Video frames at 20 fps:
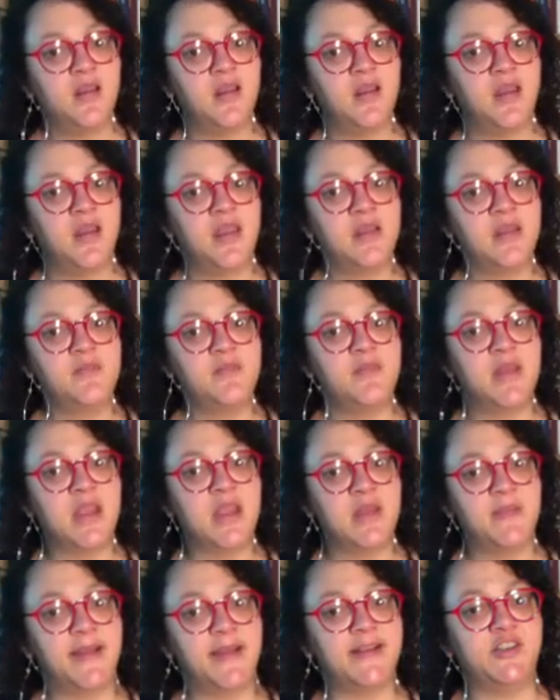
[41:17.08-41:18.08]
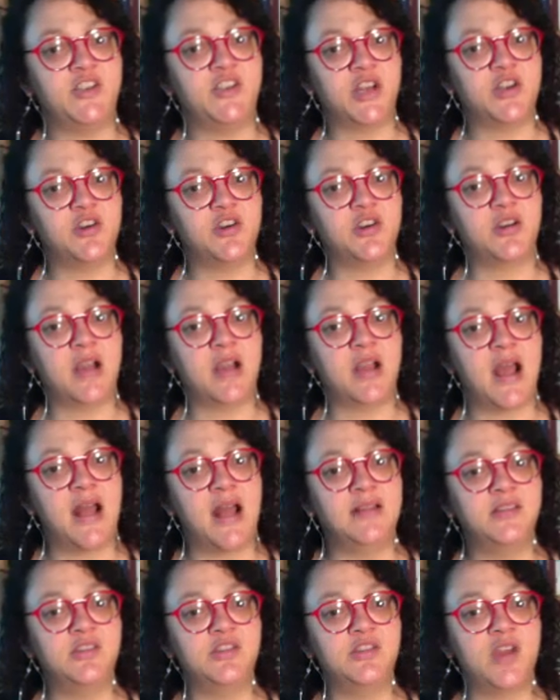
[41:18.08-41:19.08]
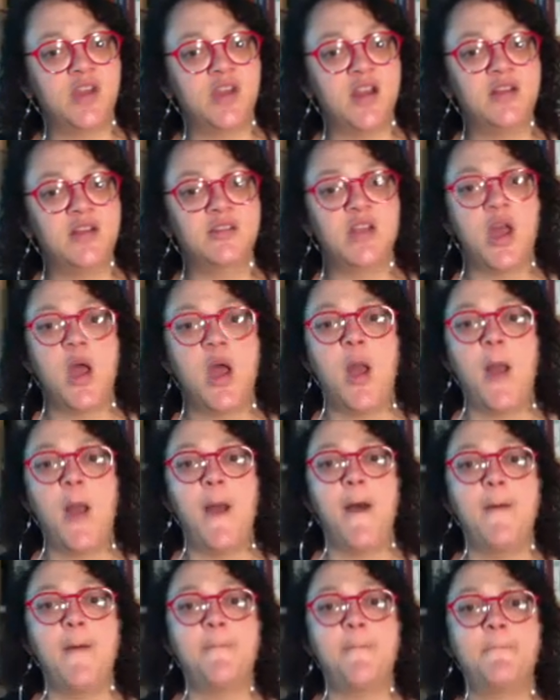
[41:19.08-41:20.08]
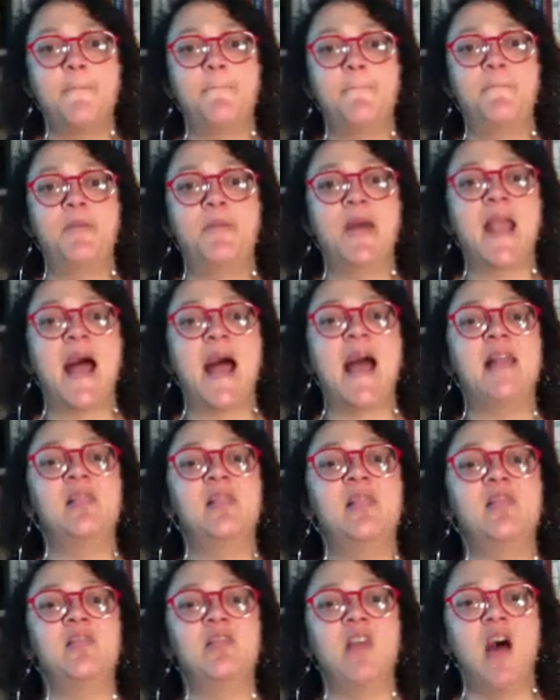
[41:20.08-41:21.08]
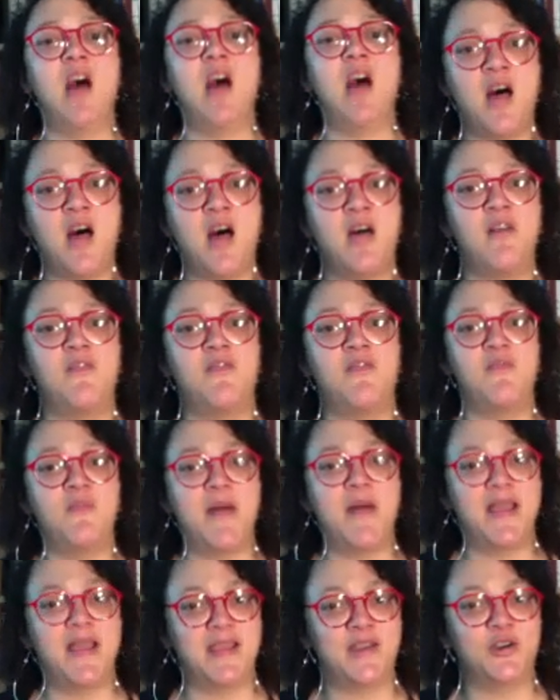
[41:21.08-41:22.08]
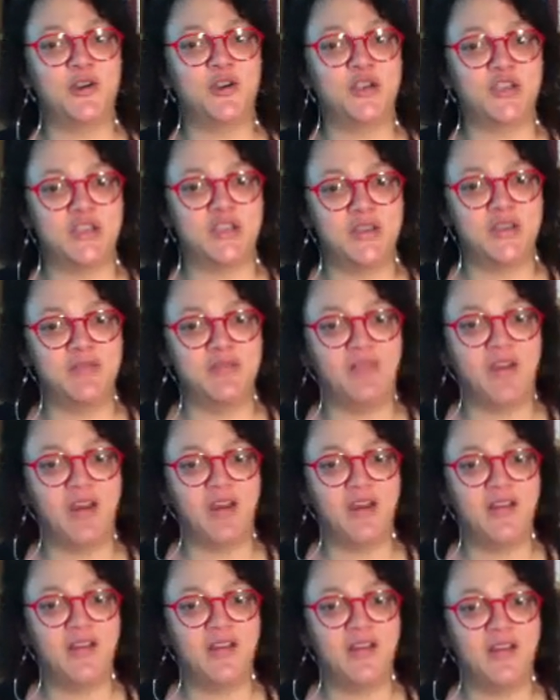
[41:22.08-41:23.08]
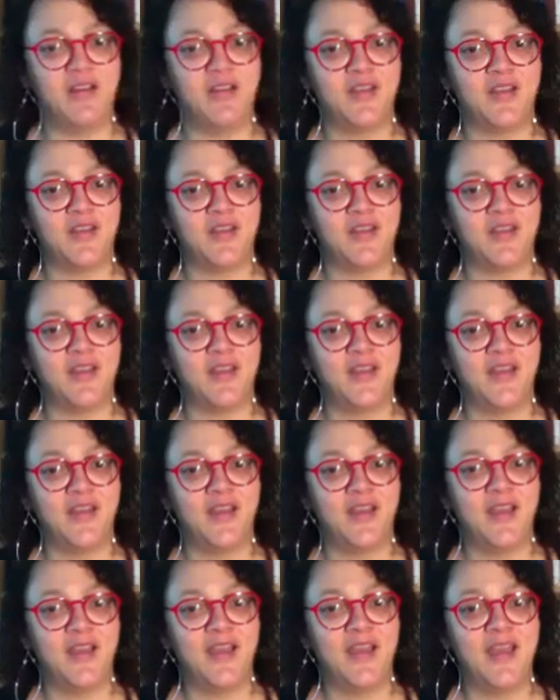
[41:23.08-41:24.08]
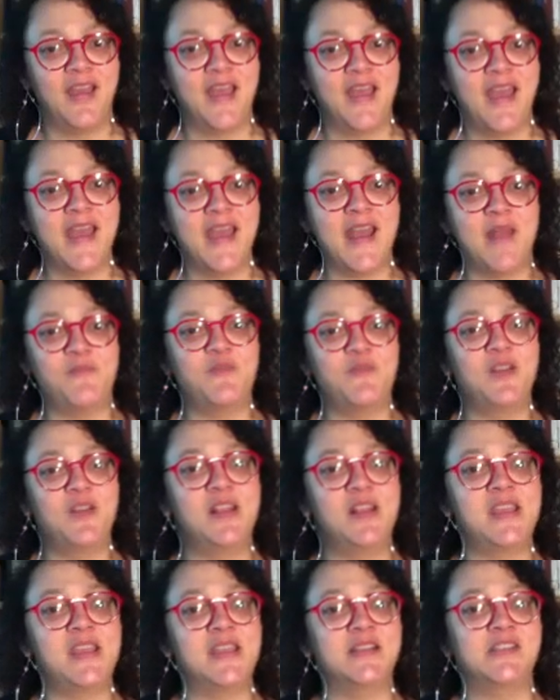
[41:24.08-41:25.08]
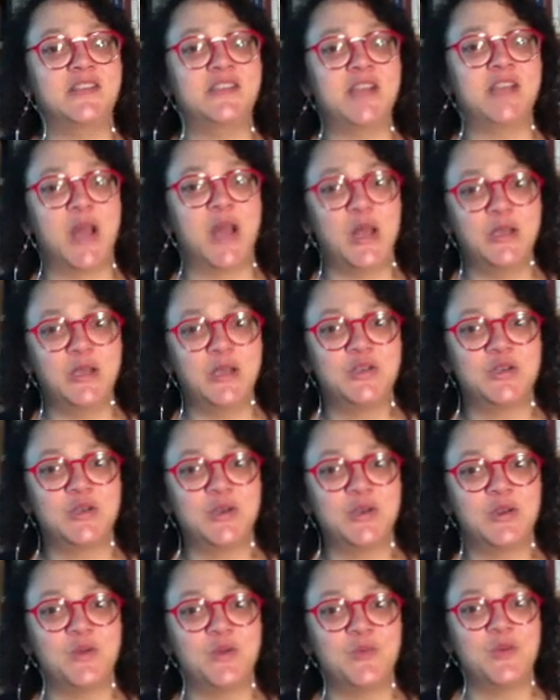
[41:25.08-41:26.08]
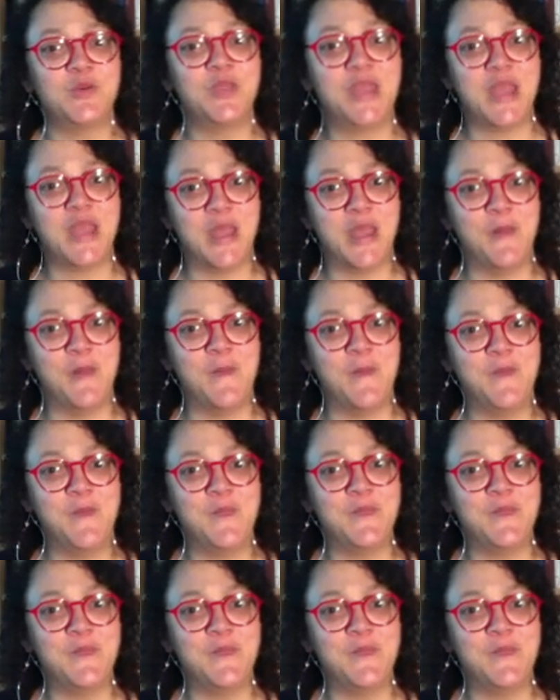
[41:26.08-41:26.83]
in my gender construct, but I love my inner Shiva, and I'm really in touch with him,